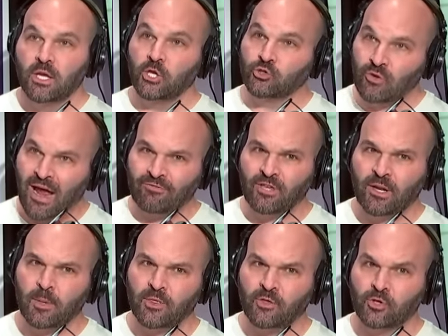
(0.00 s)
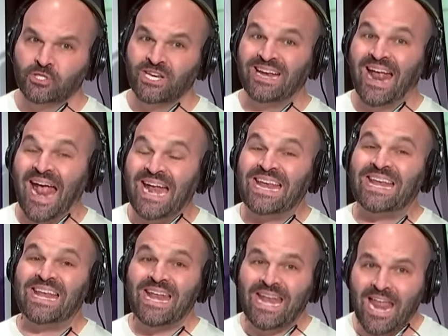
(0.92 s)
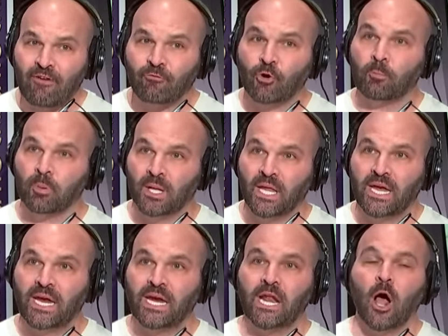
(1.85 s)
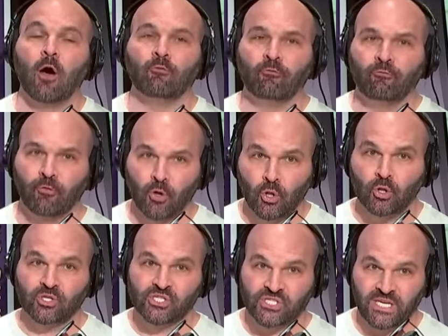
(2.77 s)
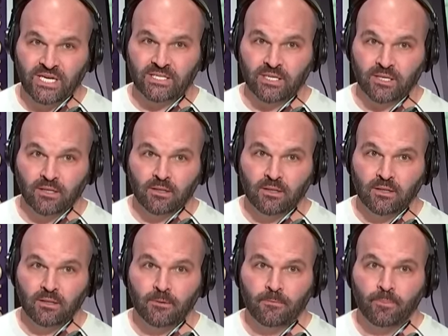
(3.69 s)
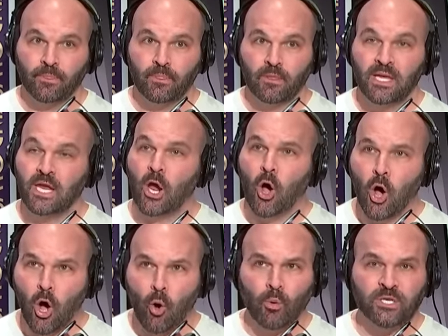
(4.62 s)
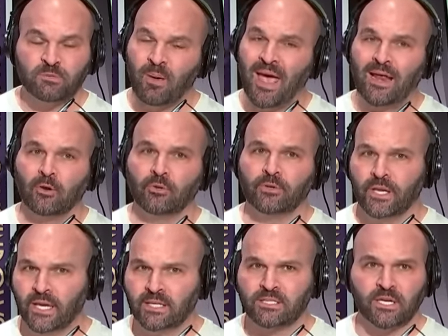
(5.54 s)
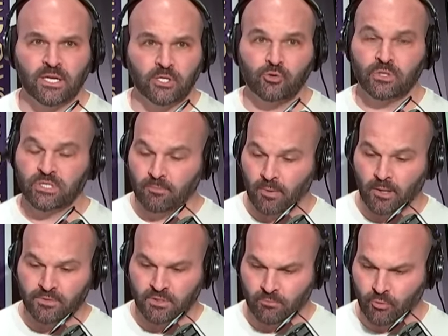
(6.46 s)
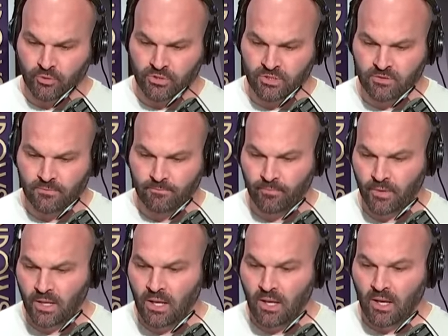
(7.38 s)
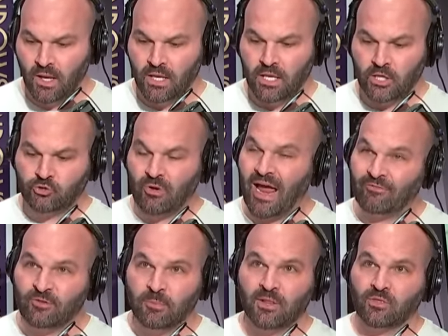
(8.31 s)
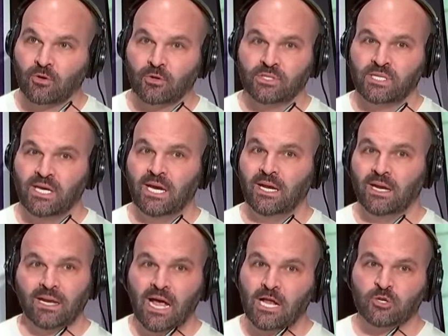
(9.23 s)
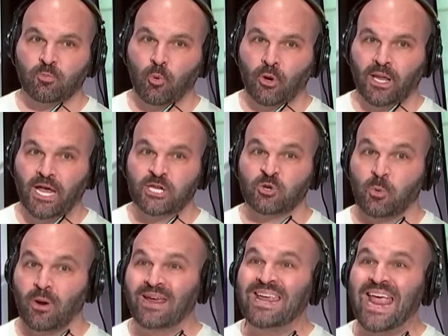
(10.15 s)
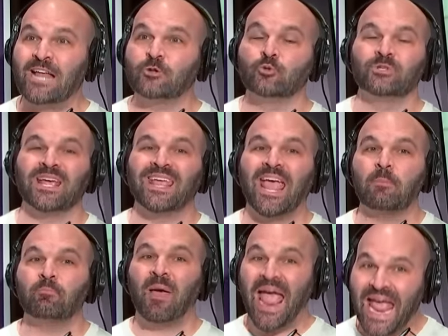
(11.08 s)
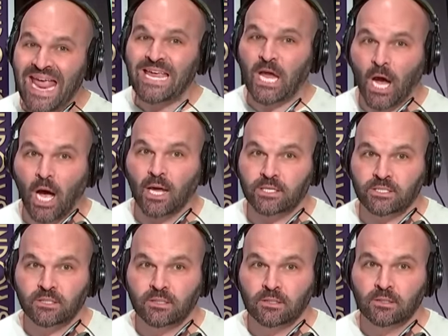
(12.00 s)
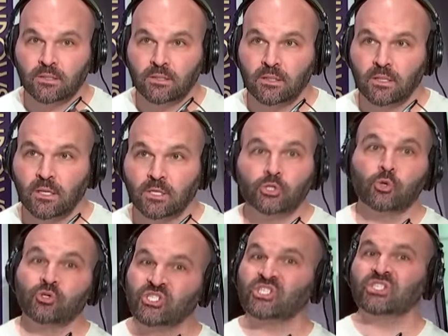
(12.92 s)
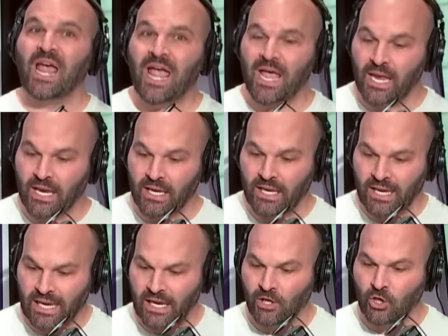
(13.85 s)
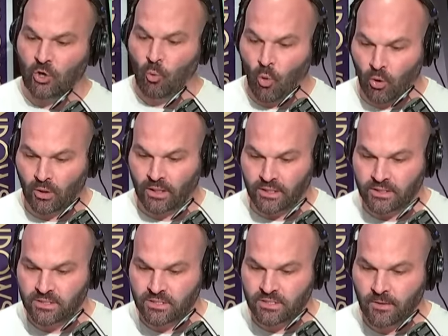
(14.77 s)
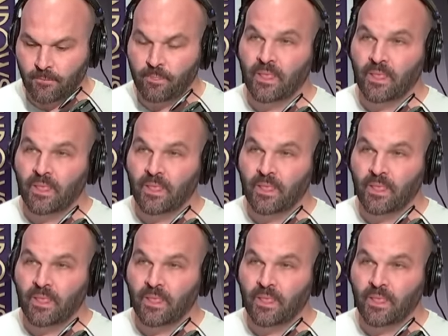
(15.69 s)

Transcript: You drafted him at 13, and he never played a full season. He always battled nicks and injuries and bumps and bruises. You draft him at 13 and got to a point last year where he had to take a pay cut to stay in New Orleans.